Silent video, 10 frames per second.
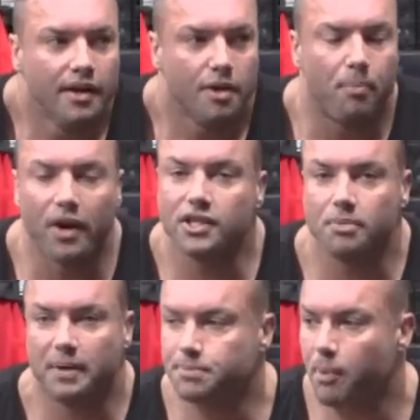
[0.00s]
your body is
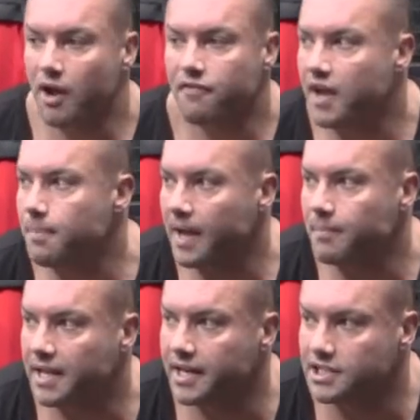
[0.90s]
your best biofeedback
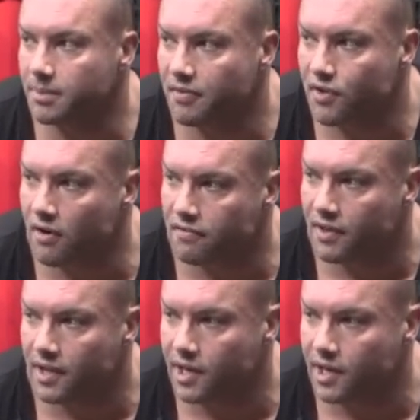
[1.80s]
mechanism. If you're not feeling